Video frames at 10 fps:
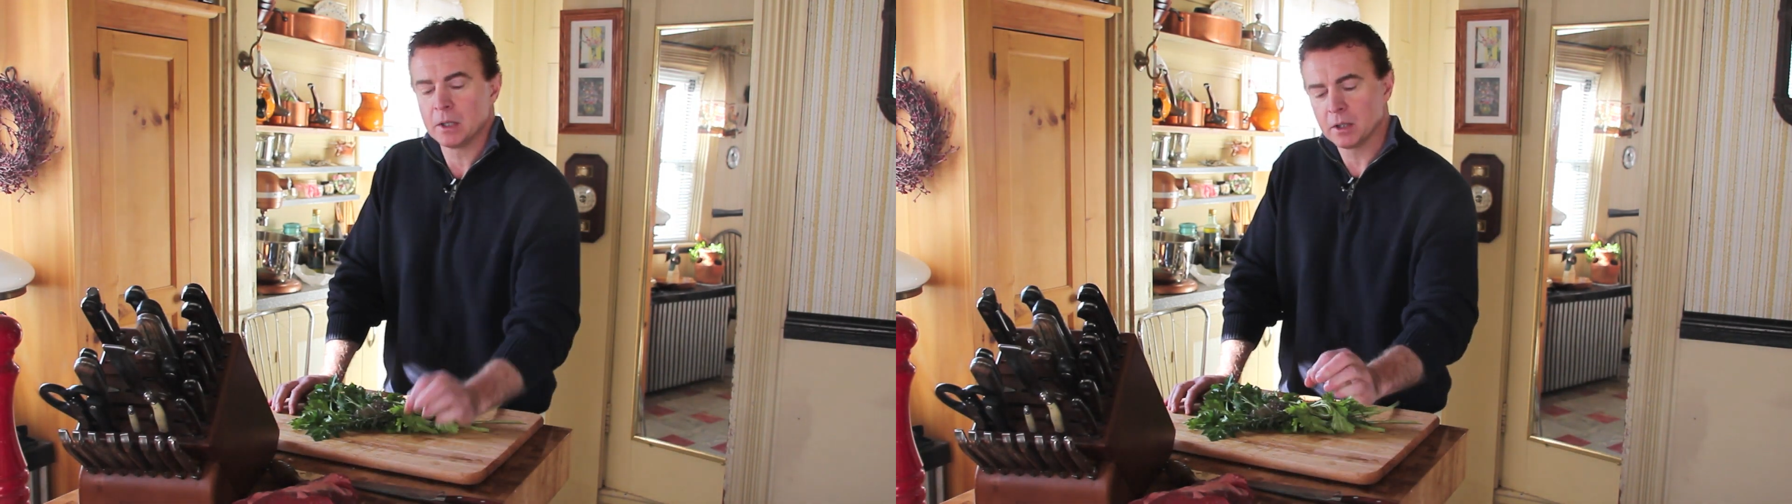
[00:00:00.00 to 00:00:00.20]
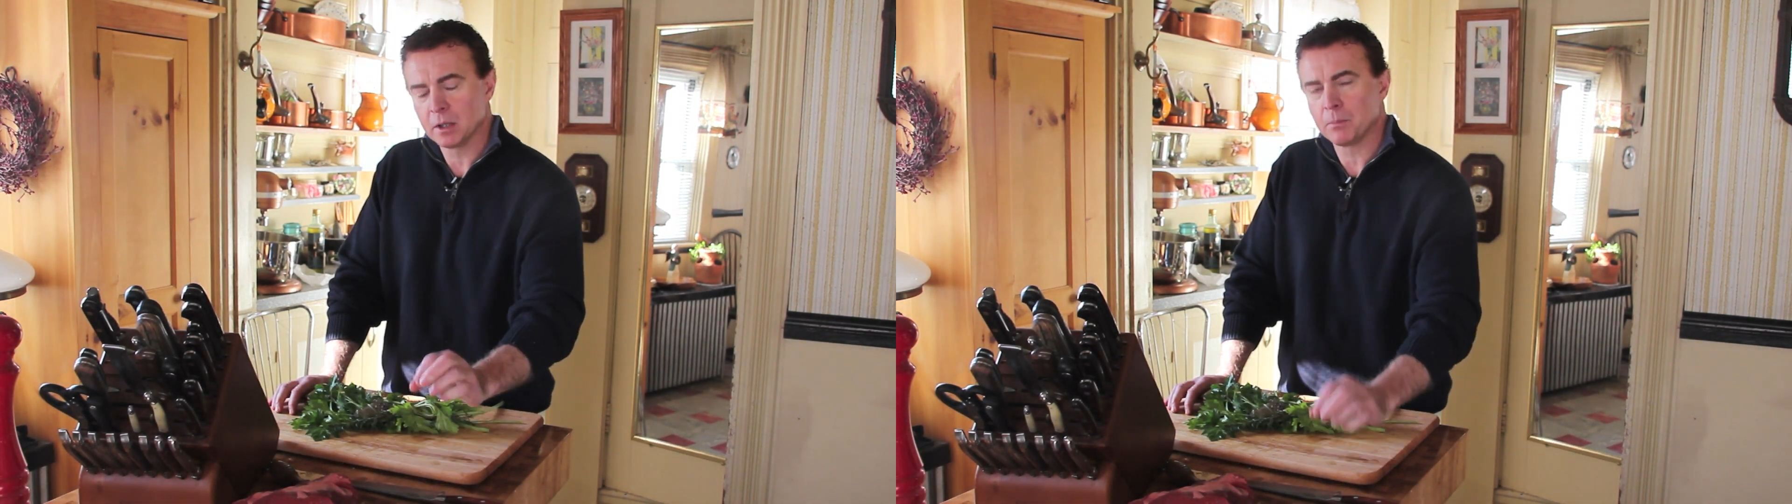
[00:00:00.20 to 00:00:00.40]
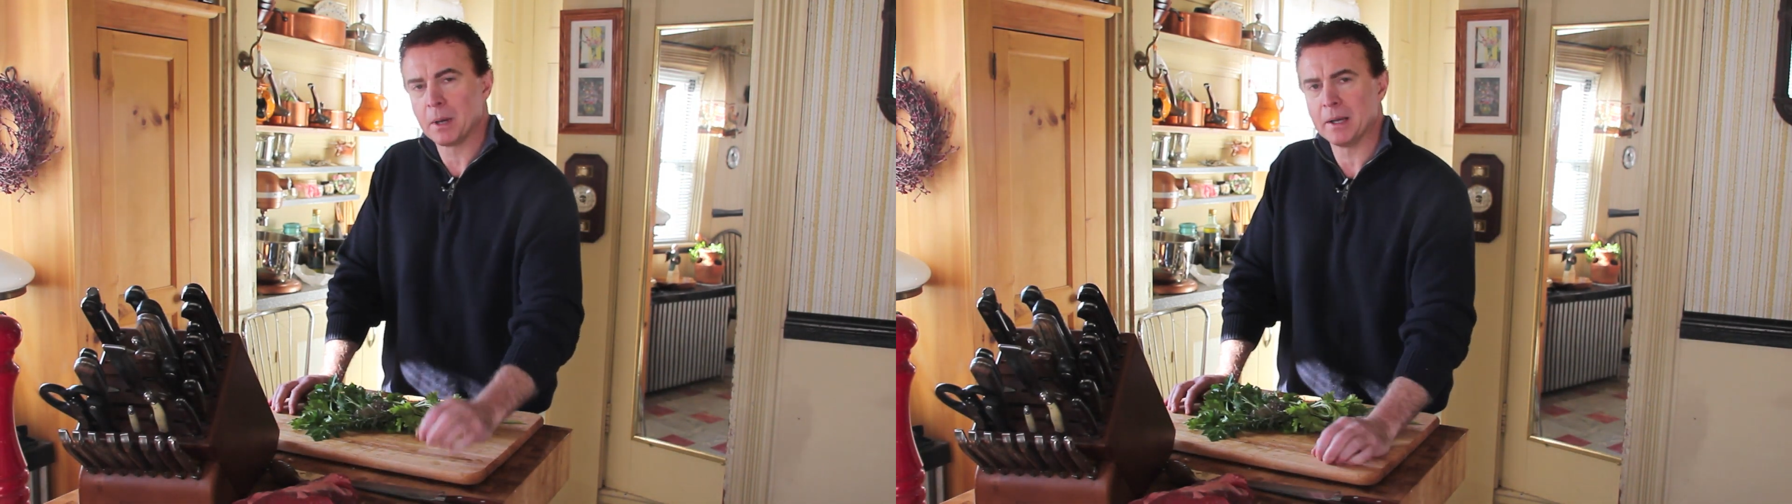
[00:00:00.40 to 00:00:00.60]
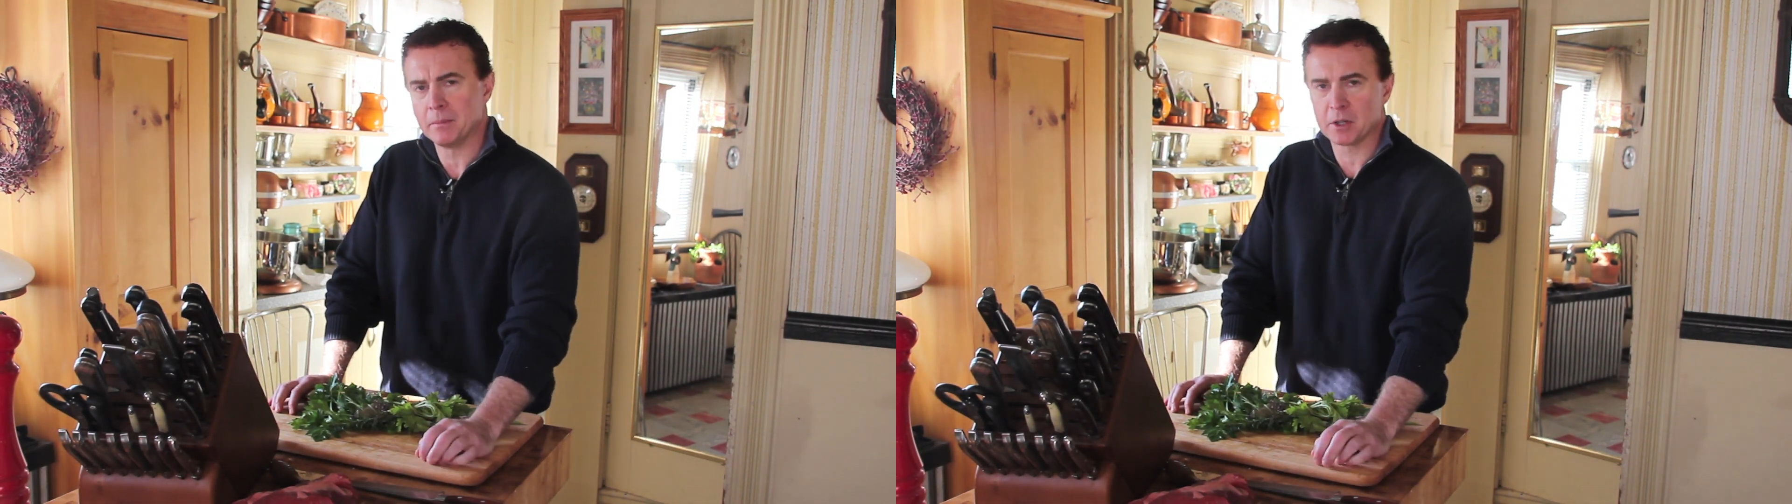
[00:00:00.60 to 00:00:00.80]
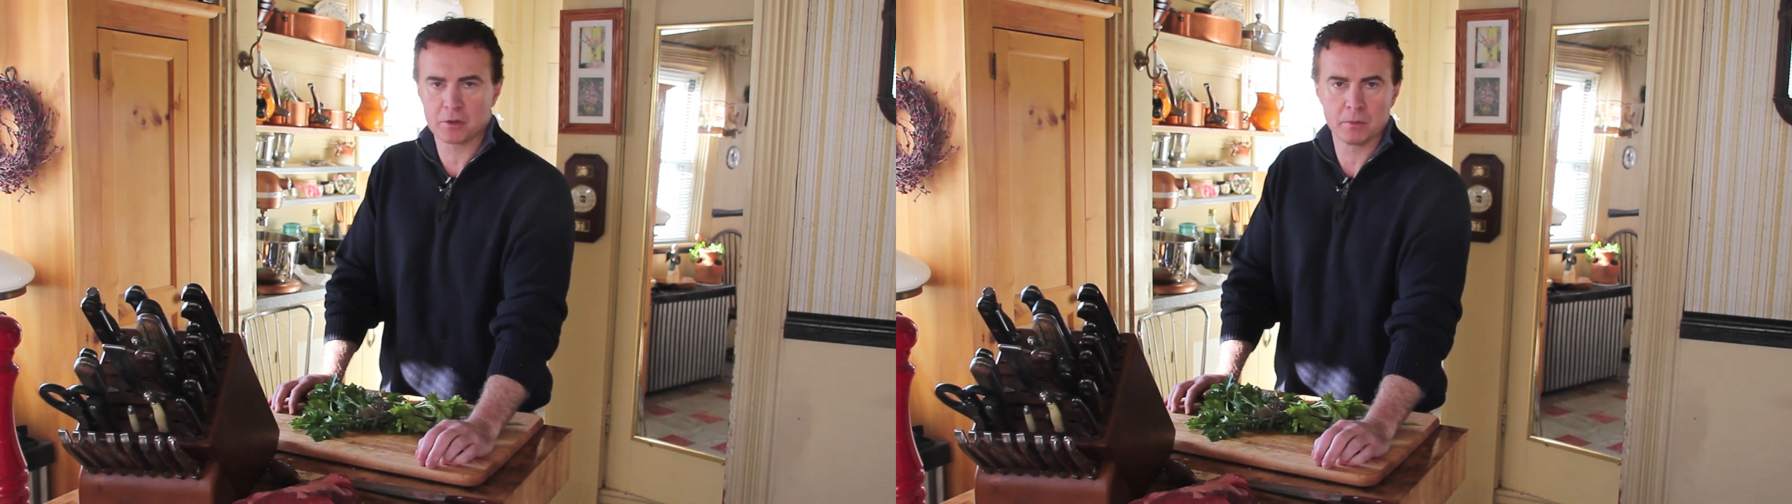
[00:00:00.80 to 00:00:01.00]
little button
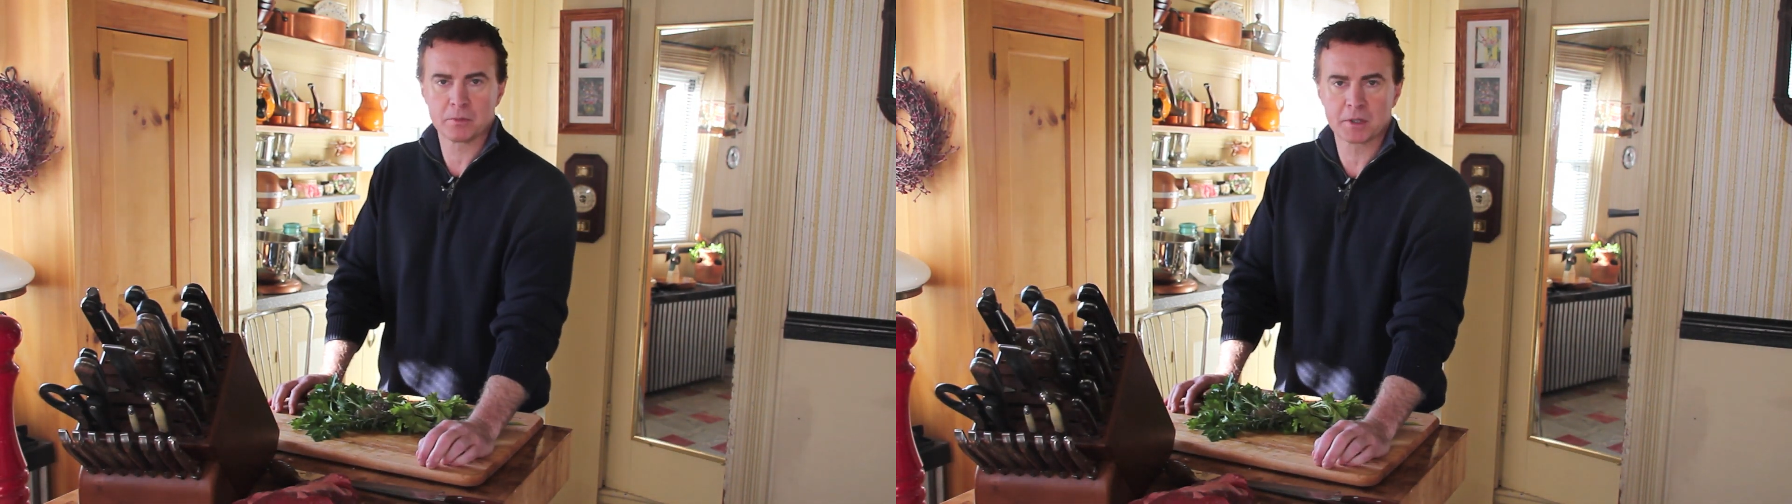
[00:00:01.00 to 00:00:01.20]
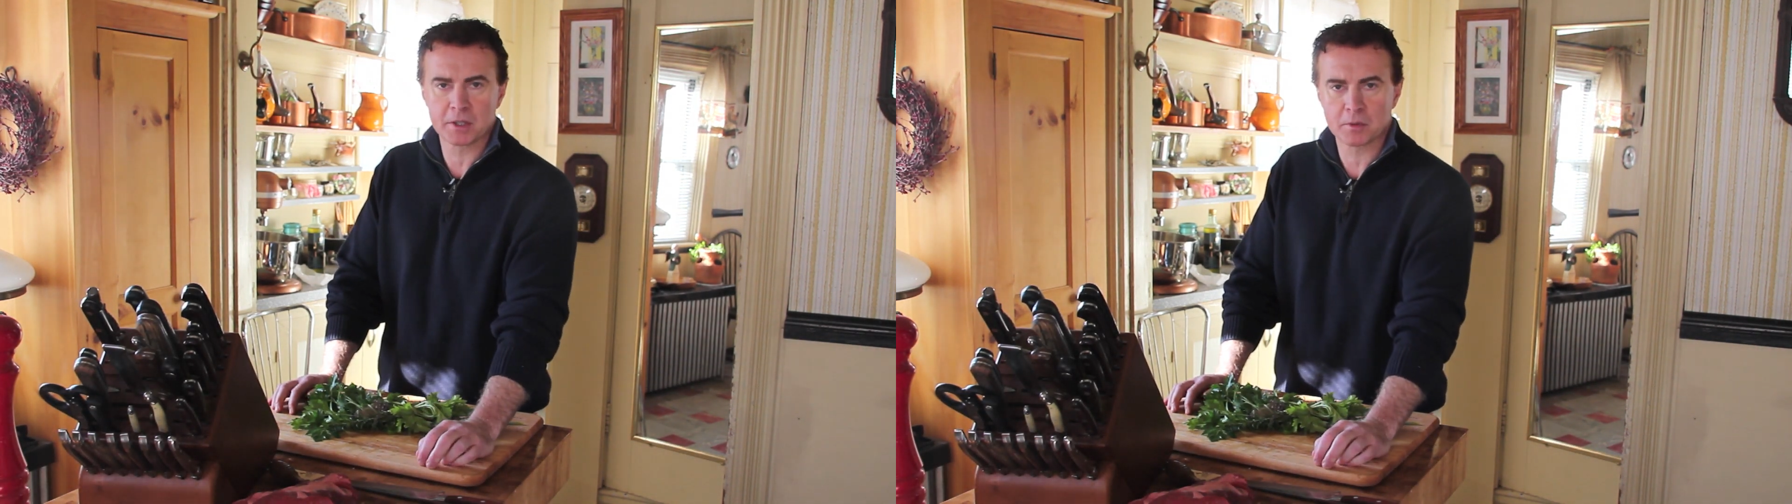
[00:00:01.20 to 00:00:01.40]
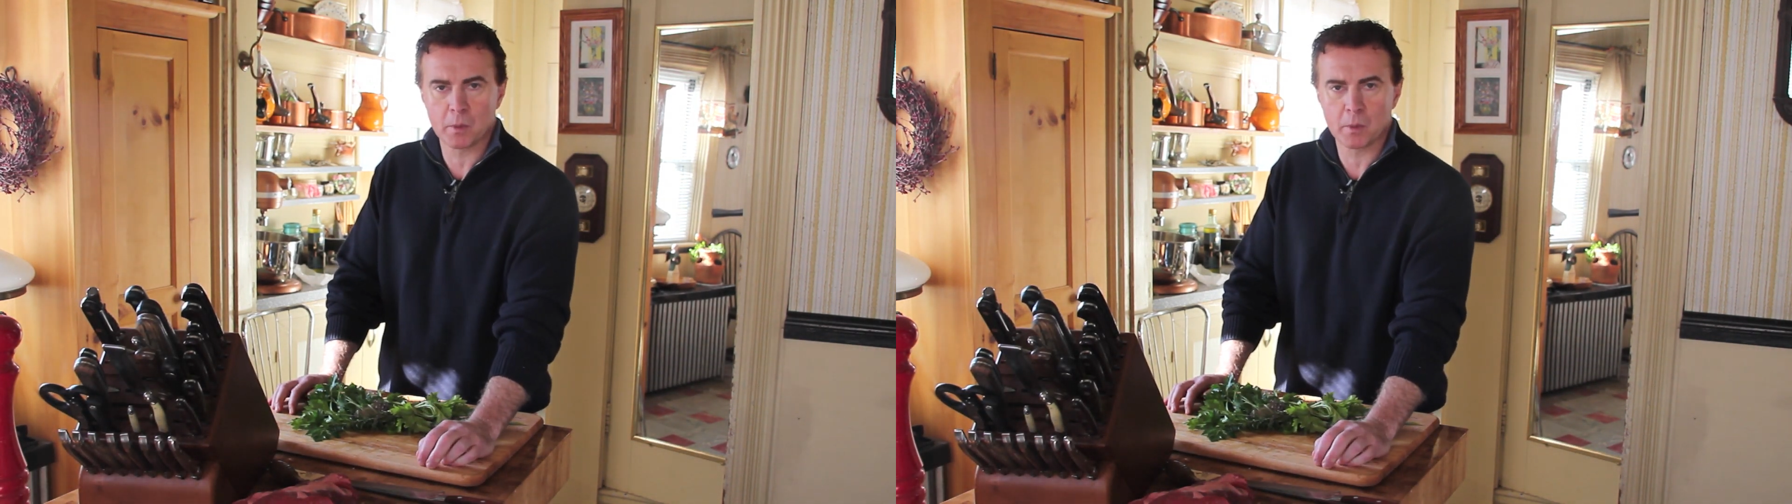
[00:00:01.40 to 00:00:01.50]
mushrooms as